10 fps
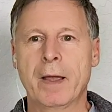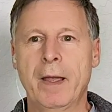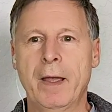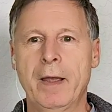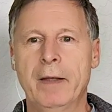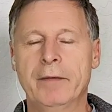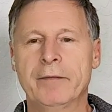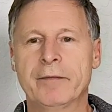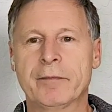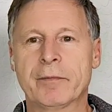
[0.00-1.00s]

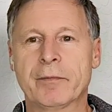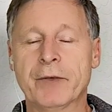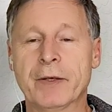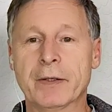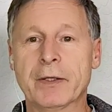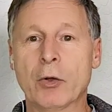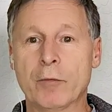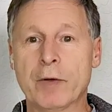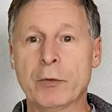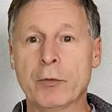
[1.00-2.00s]
And
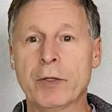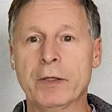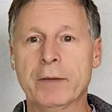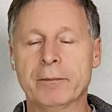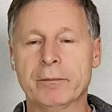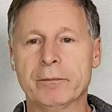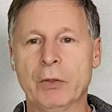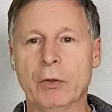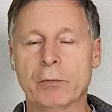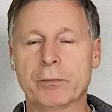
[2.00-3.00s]
when you really,
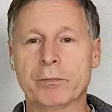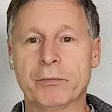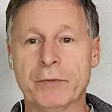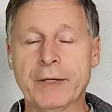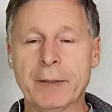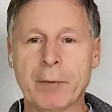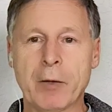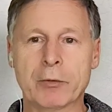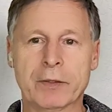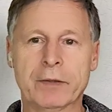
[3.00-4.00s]
think
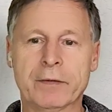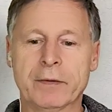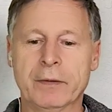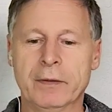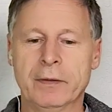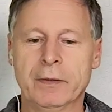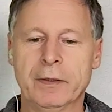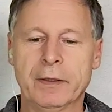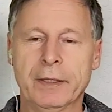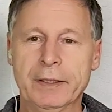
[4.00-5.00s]
about it,
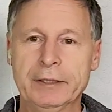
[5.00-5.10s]
it